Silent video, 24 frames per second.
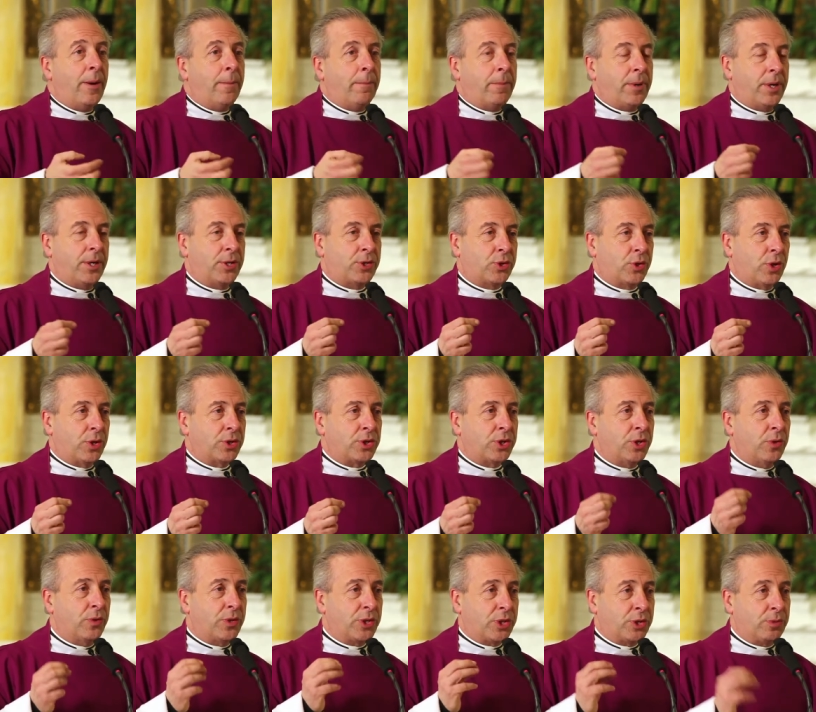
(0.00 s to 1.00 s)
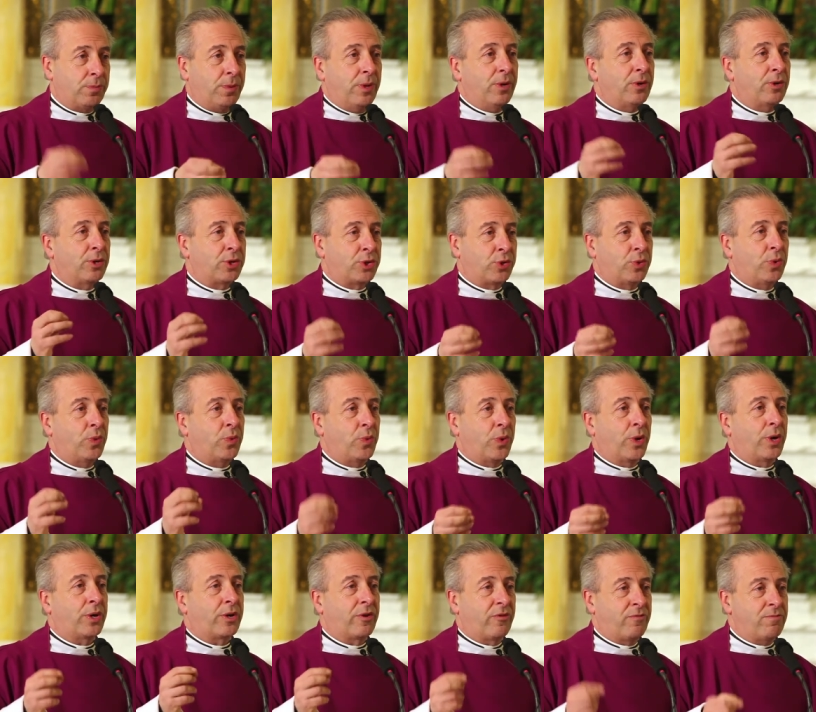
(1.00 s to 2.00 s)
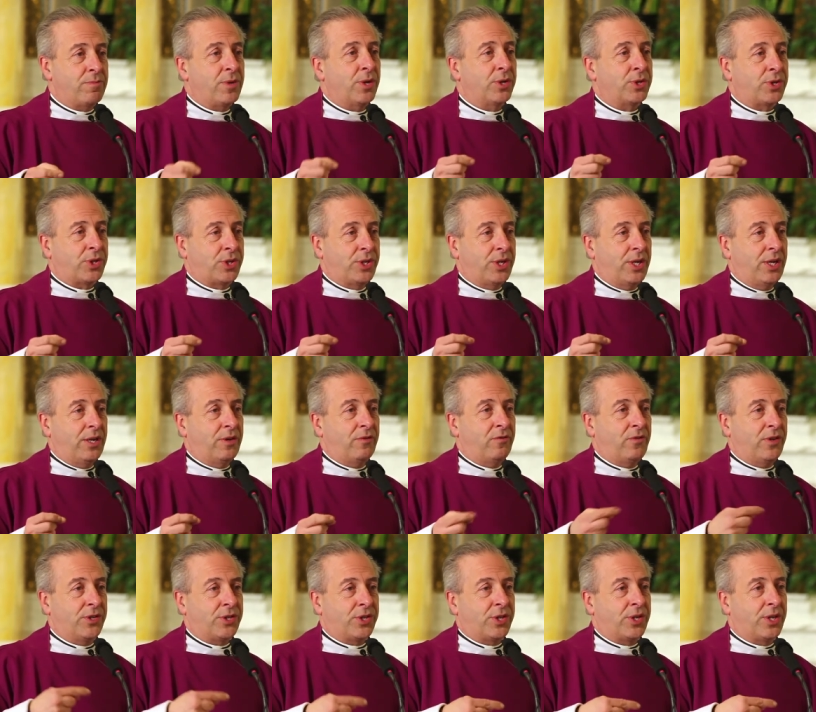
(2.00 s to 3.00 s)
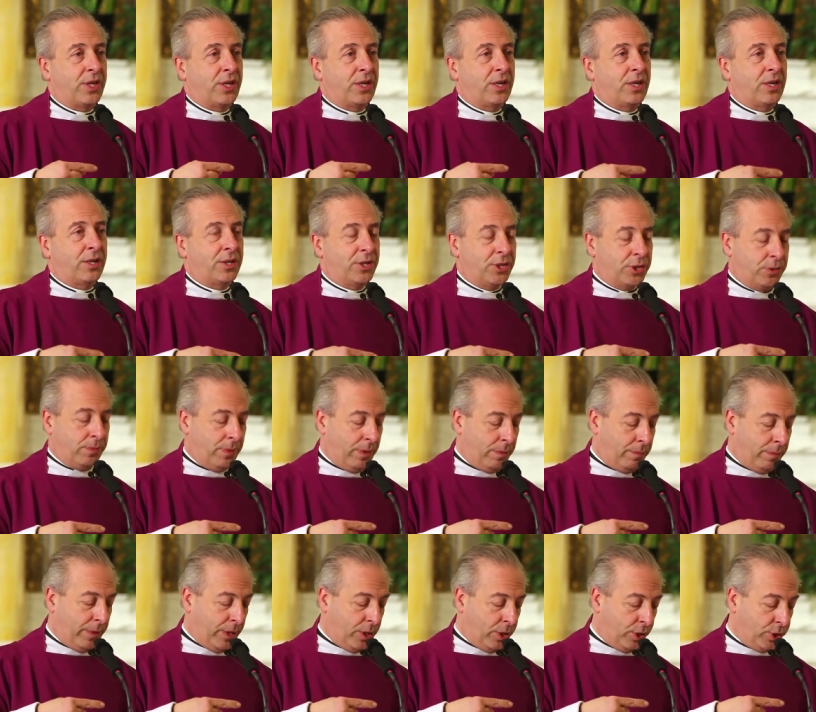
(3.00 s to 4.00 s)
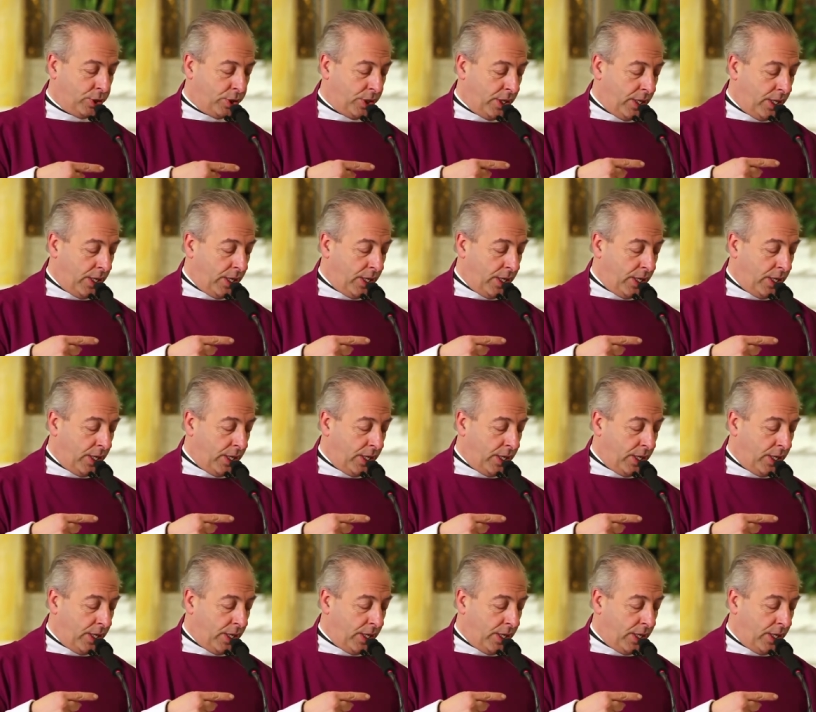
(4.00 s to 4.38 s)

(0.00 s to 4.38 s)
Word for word: but it's also a spiritual work of mercy in visiting Elizabeth, because